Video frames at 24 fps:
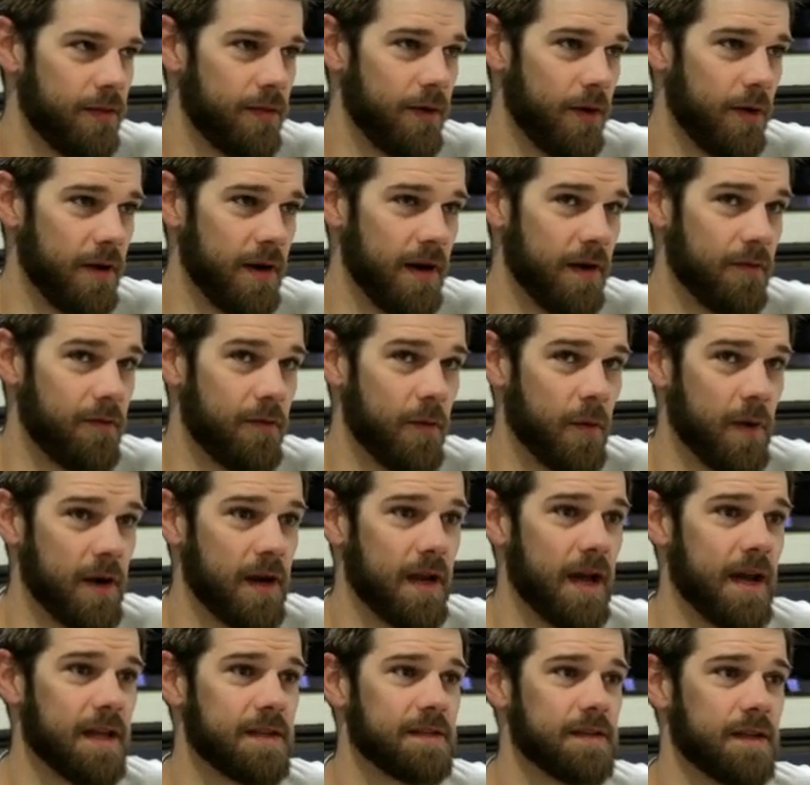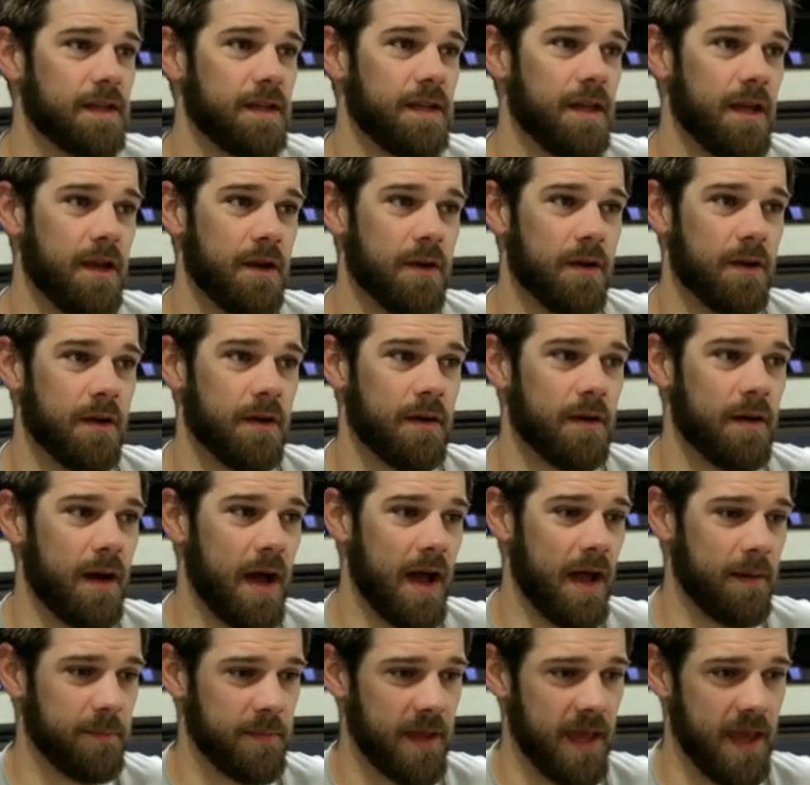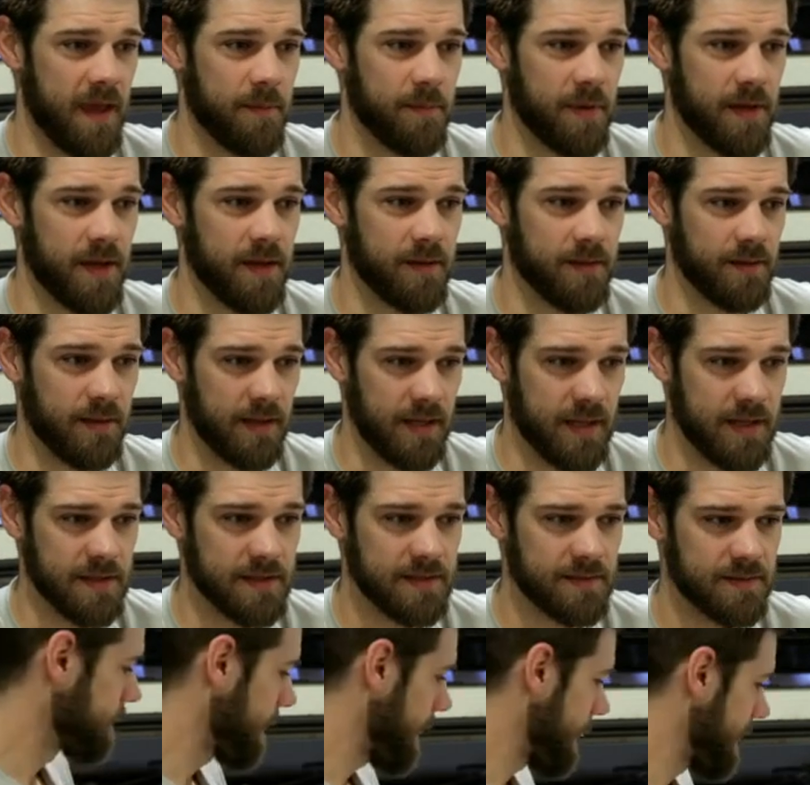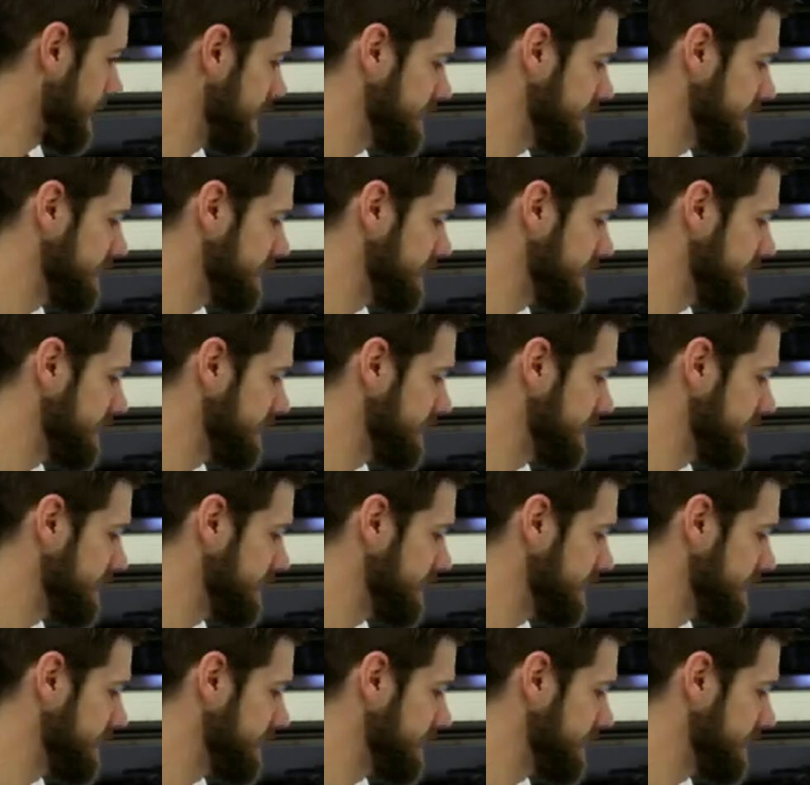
to 40 nights a year. I'm camping at least.